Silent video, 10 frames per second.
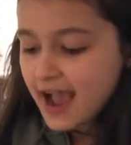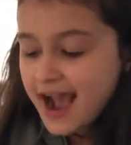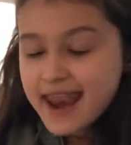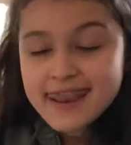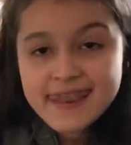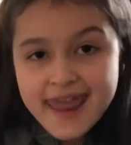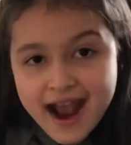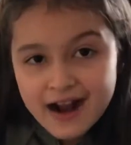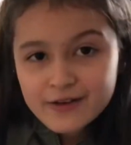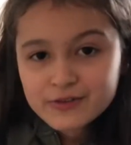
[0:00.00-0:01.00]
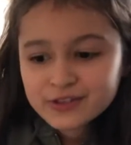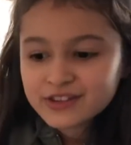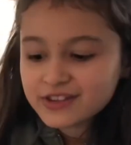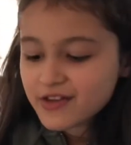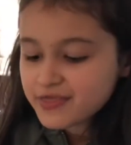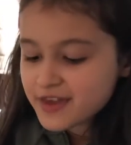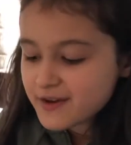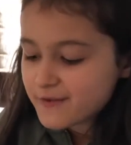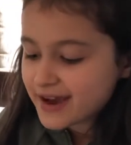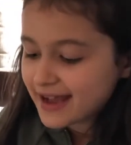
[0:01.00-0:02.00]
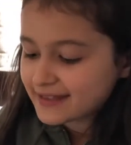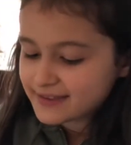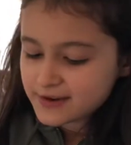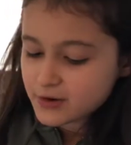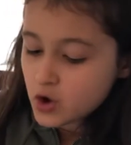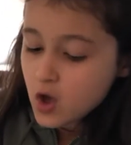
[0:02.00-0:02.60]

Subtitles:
Now, something we can do